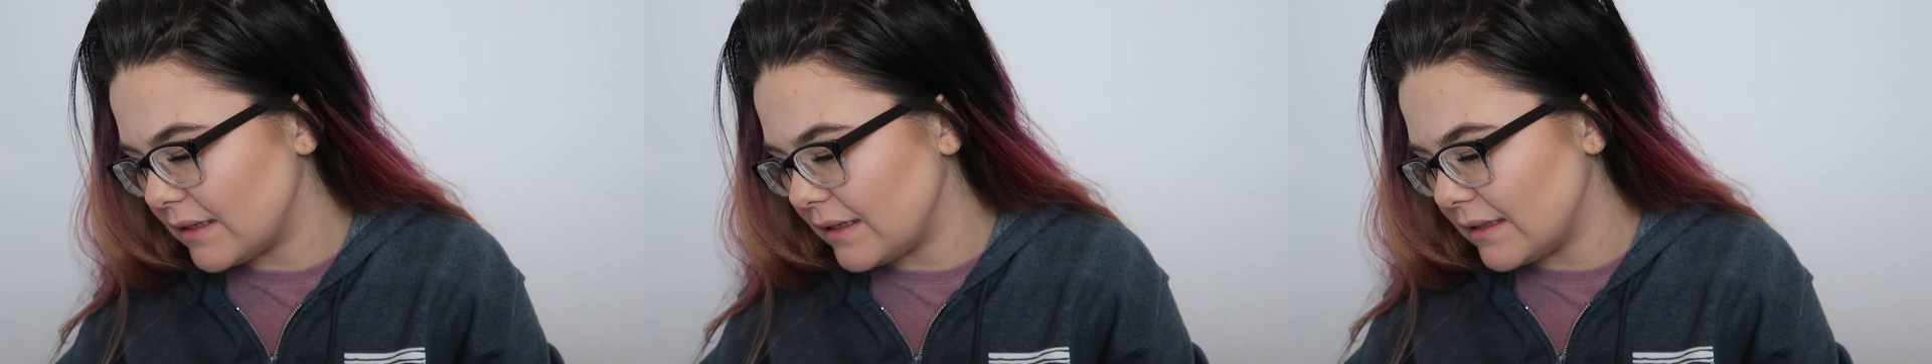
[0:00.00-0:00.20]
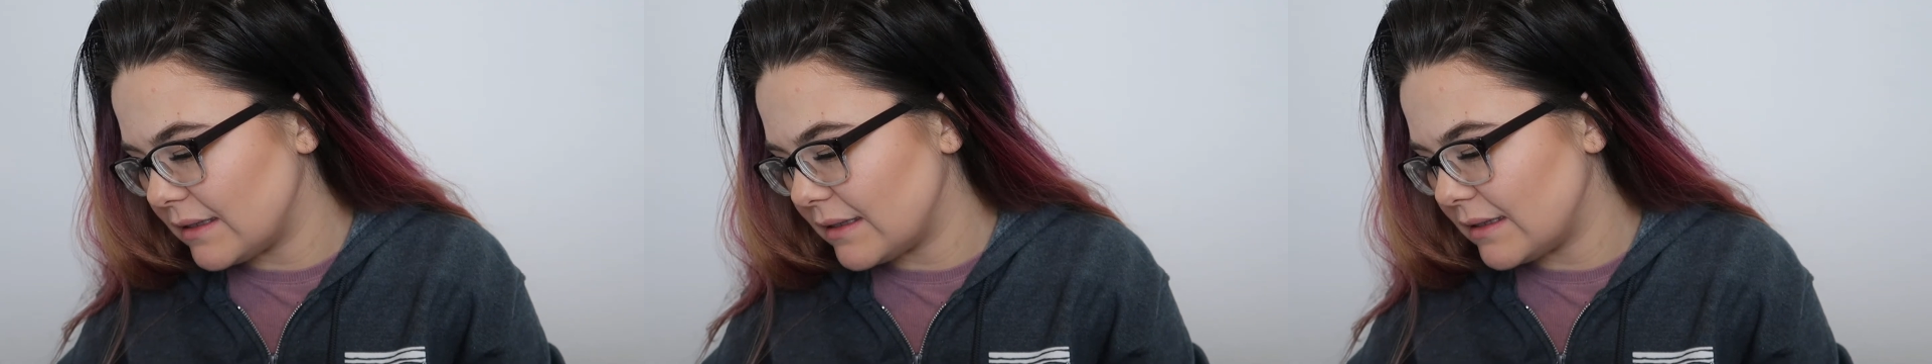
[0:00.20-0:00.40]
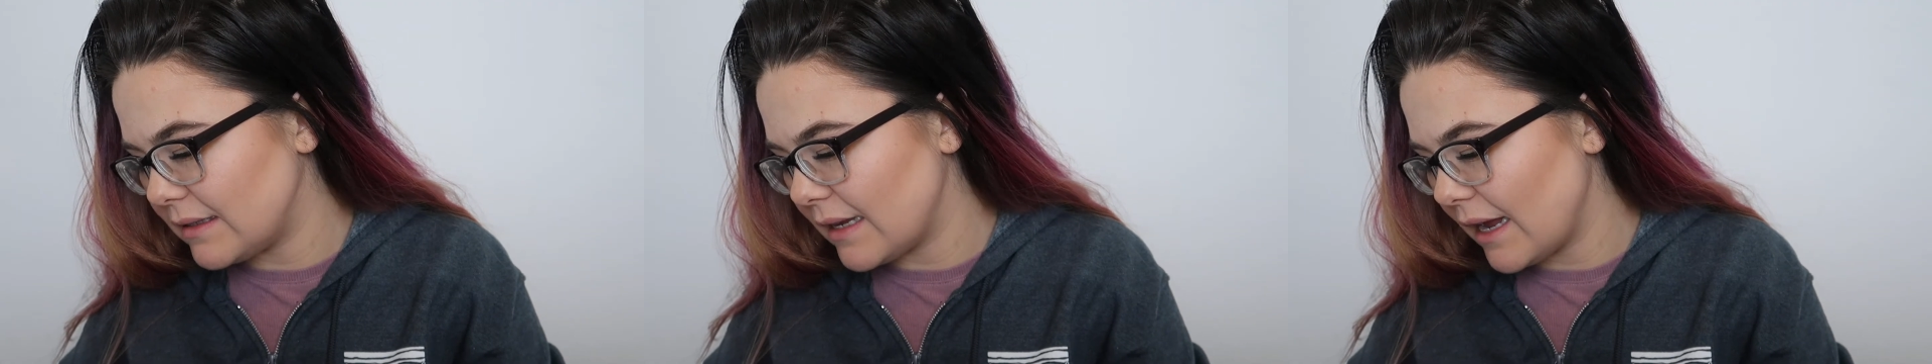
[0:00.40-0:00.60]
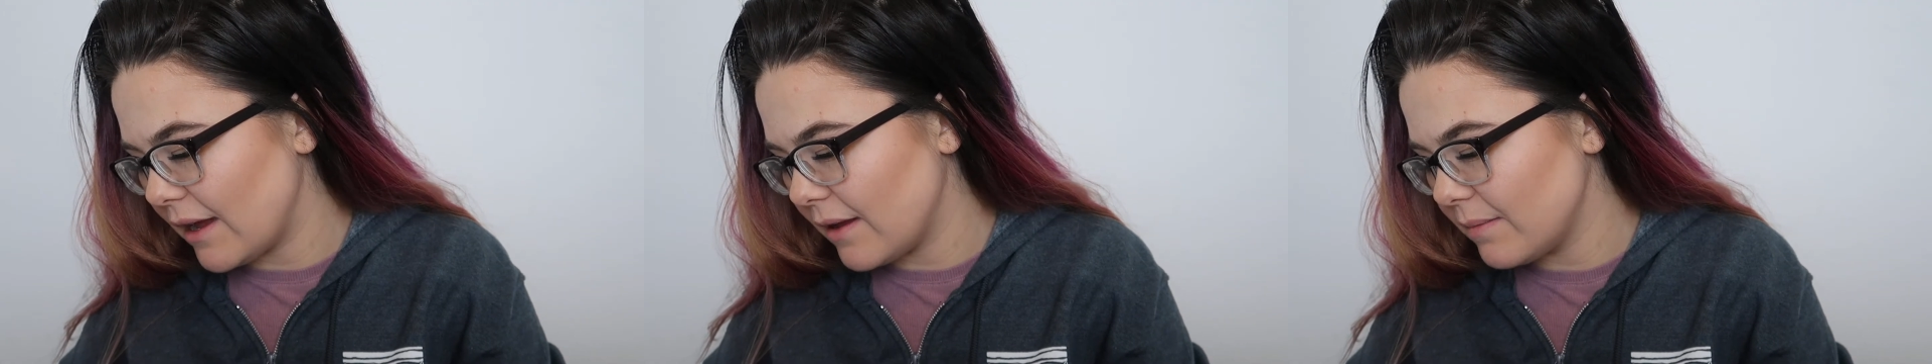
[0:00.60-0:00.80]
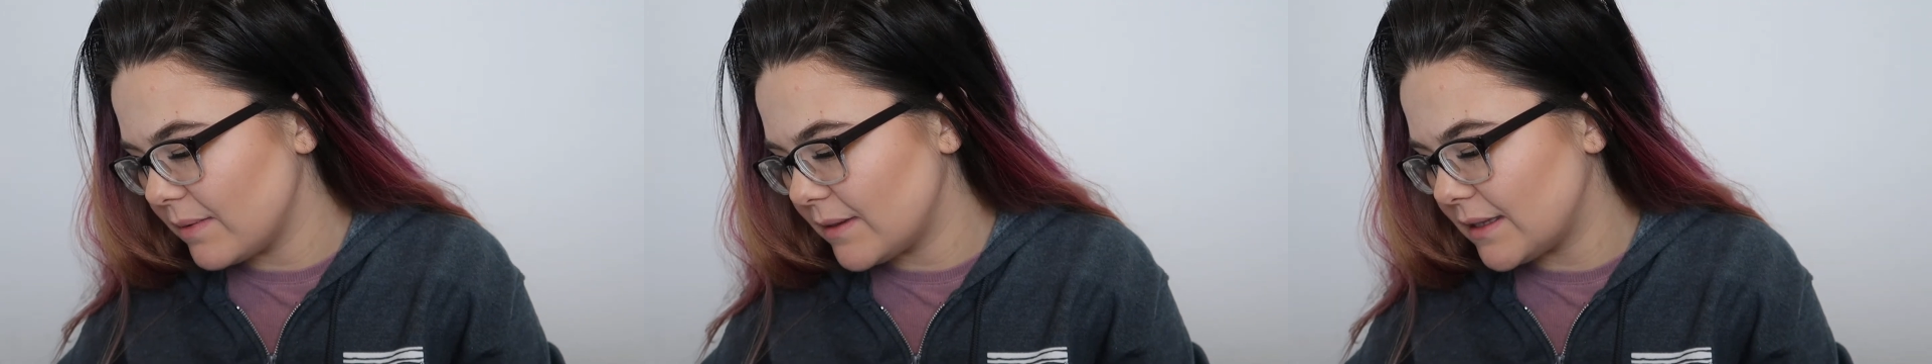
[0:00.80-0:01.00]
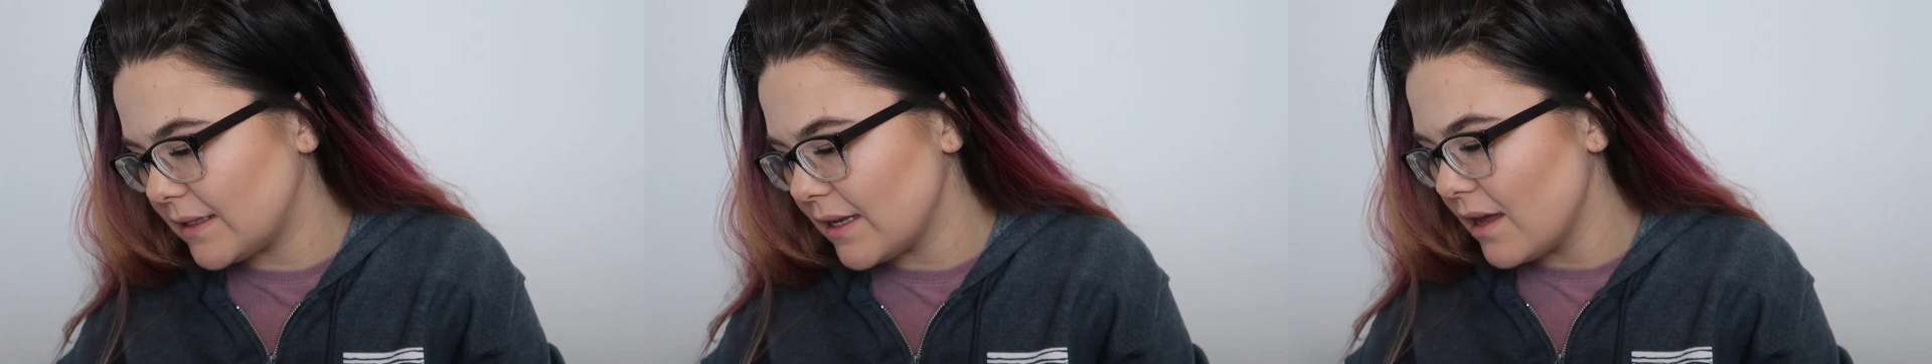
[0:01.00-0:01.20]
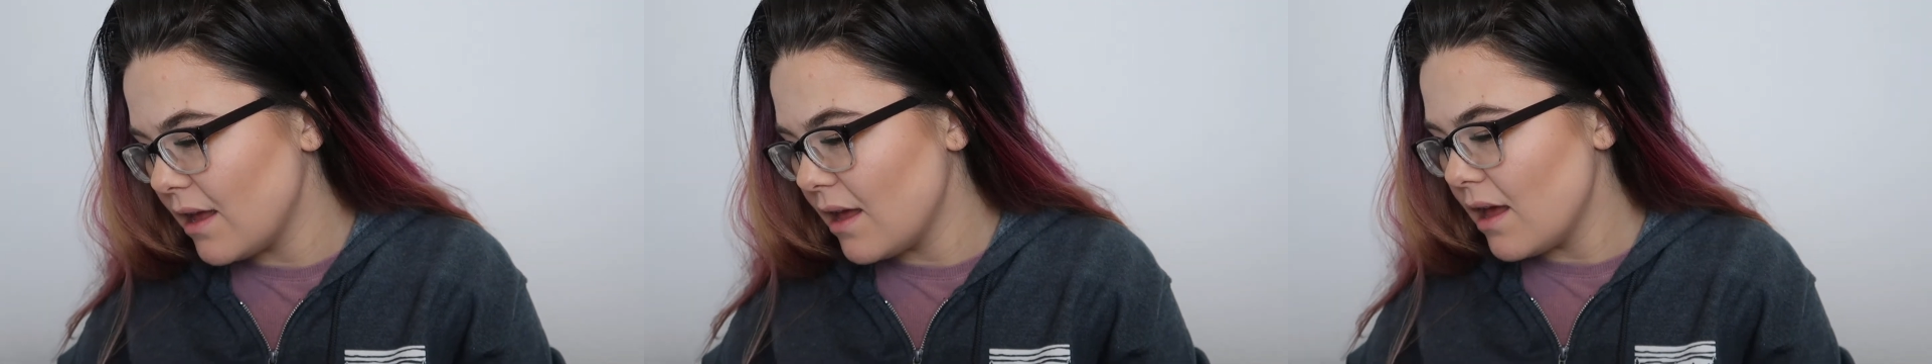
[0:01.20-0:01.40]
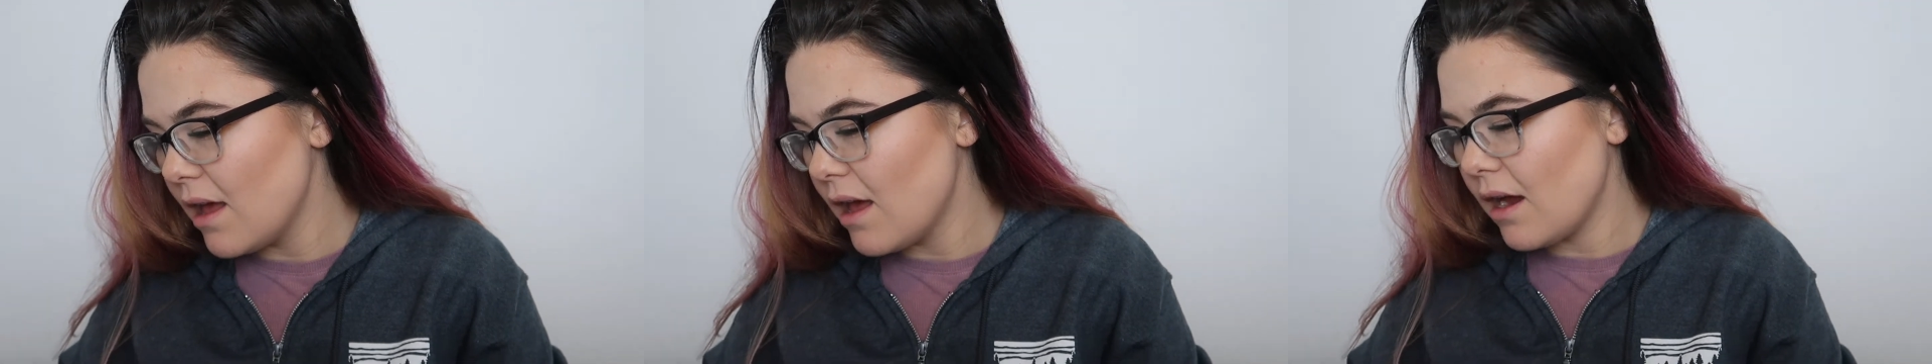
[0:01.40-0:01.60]
these stamps
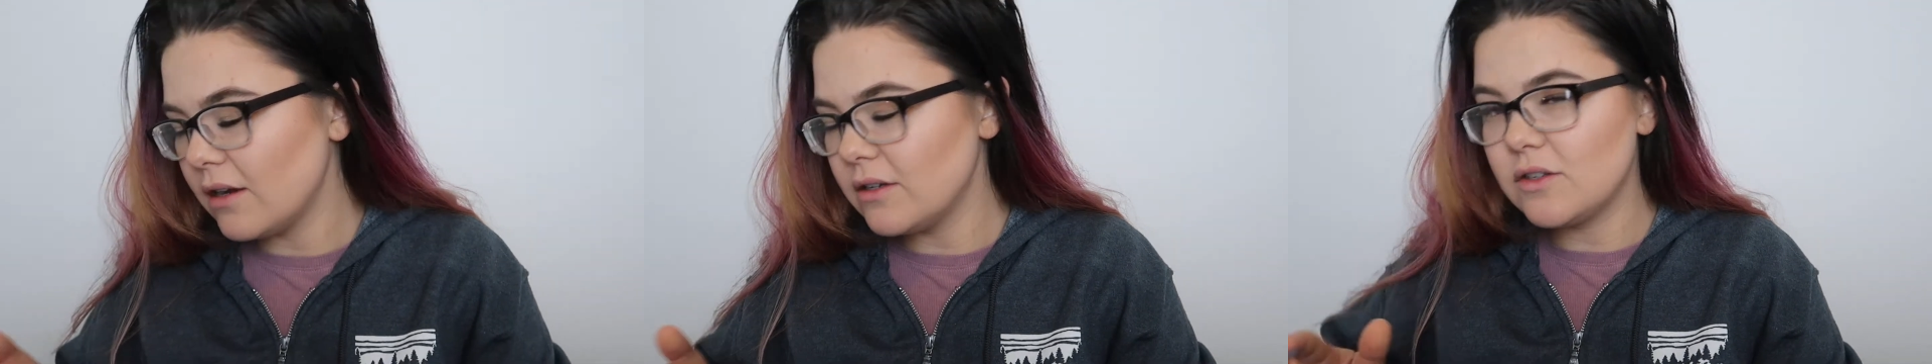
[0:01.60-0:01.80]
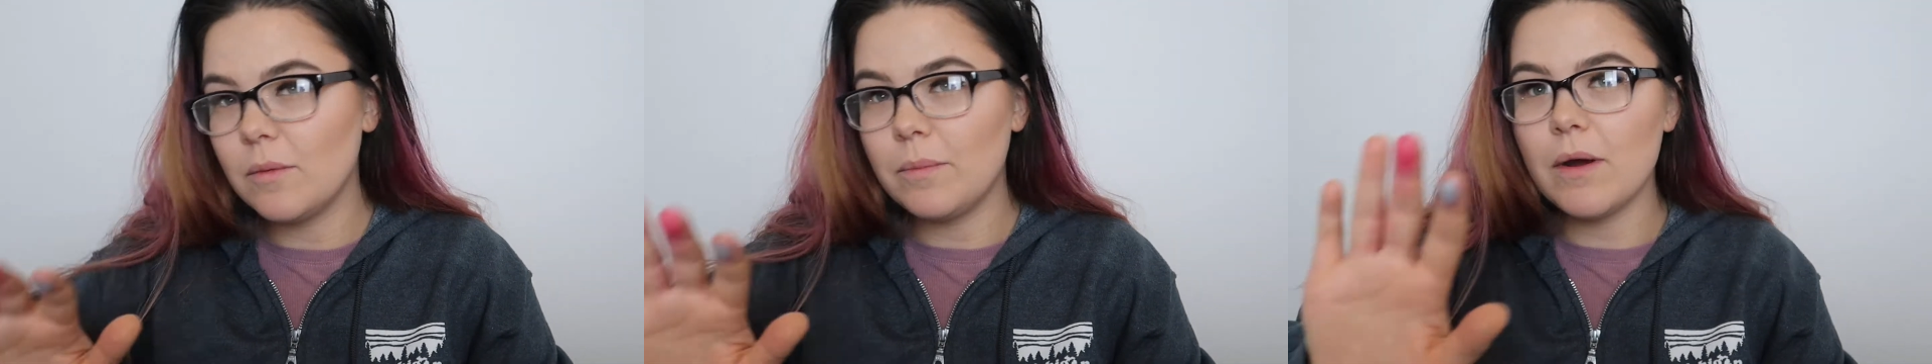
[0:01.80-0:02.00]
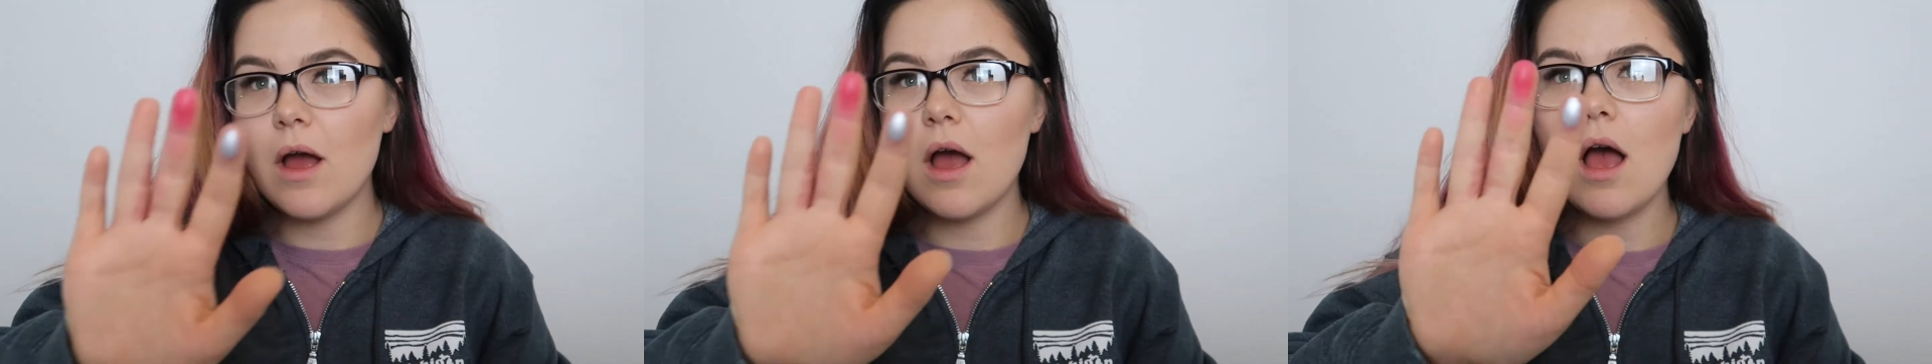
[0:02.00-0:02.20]
are so,